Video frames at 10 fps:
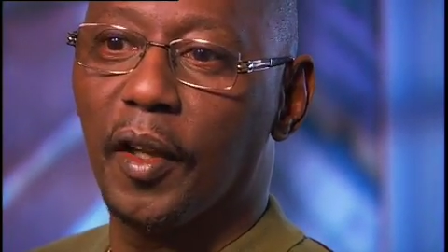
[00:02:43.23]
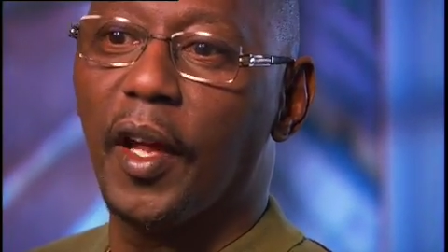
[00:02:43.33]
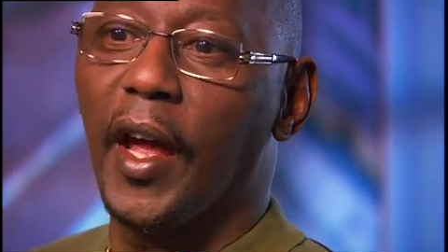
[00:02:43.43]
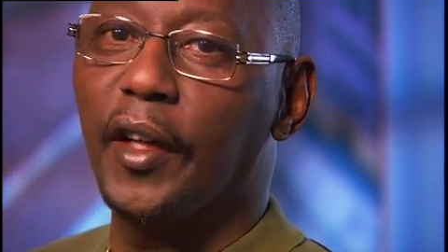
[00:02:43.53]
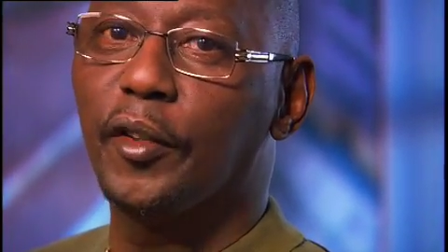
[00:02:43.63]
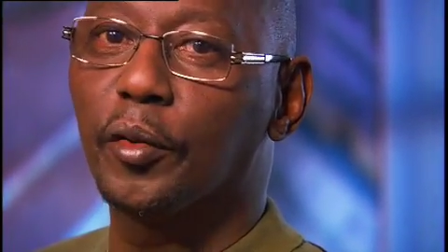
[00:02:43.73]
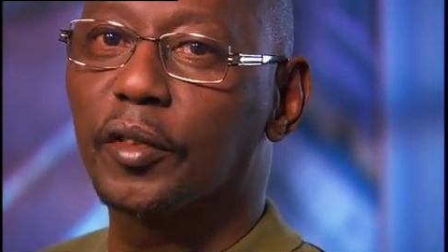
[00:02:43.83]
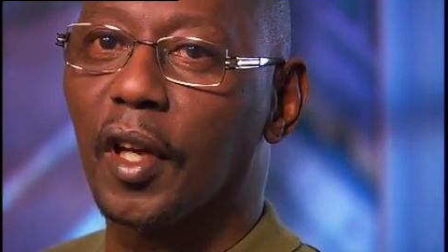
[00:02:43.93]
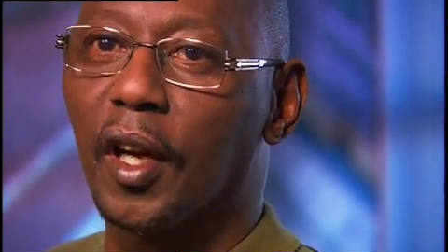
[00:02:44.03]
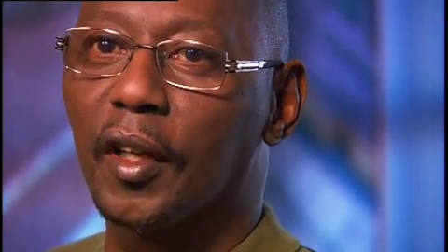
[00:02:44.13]

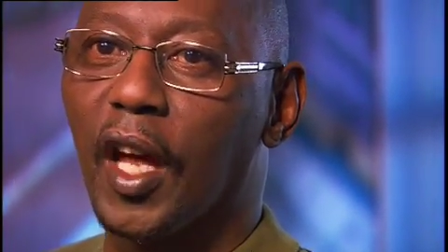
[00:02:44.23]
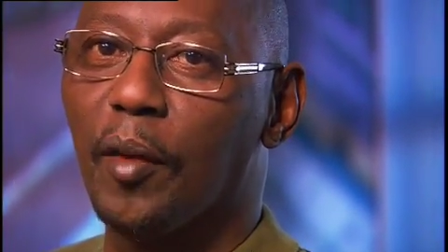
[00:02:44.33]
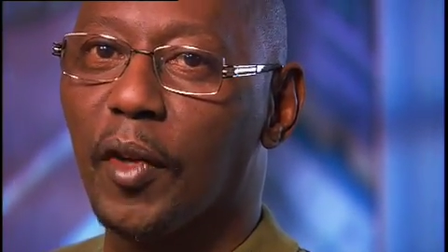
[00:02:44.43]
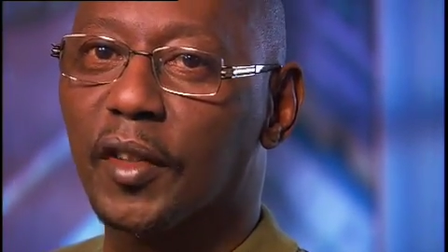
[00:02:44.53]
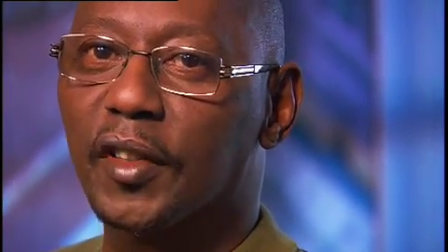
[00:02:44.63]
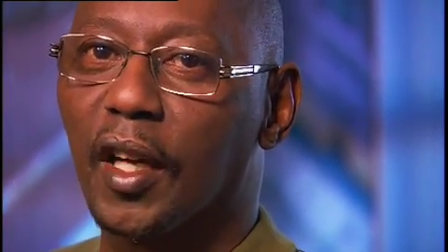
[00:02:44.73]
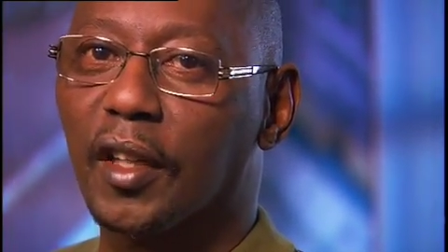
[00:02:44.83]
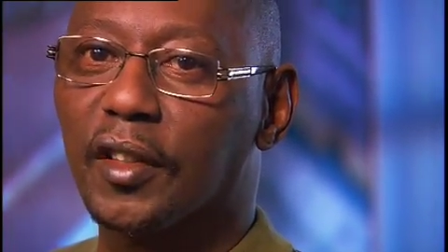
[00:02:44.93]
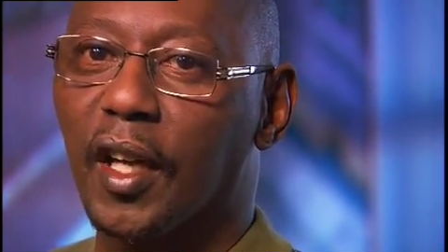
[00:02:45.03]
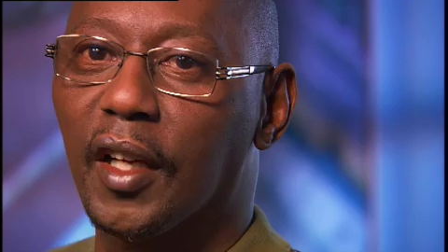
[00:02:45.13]
angels gave me a
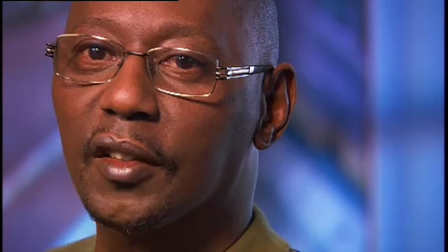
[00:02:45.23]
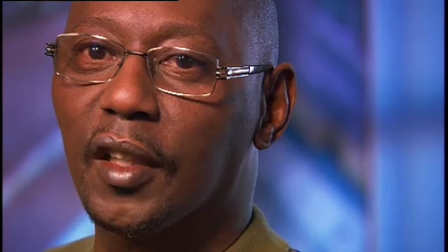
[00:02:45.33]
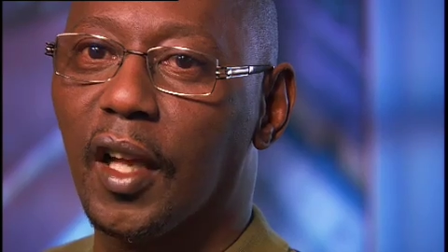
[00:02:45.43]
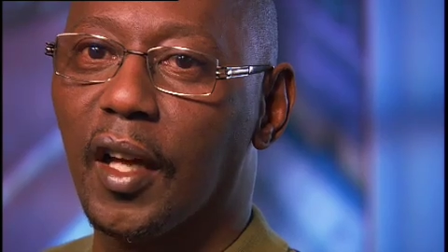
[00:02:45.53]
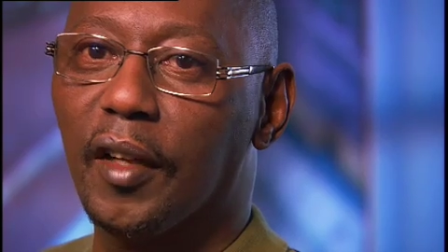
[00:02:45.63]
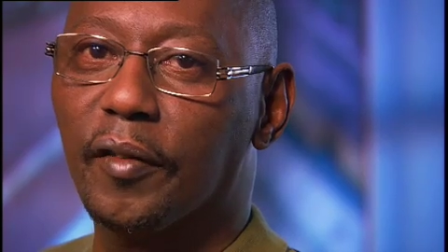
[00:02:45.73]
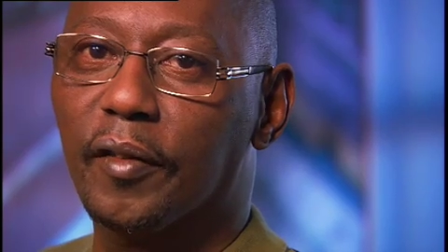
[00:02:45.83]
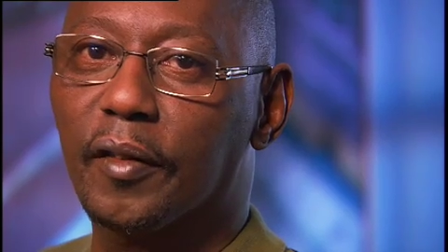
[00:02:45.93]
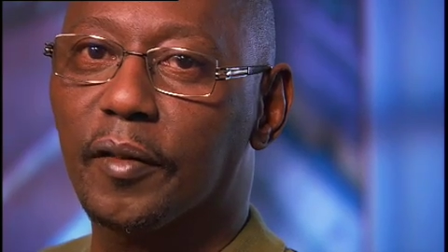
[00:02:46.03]
second chance at life.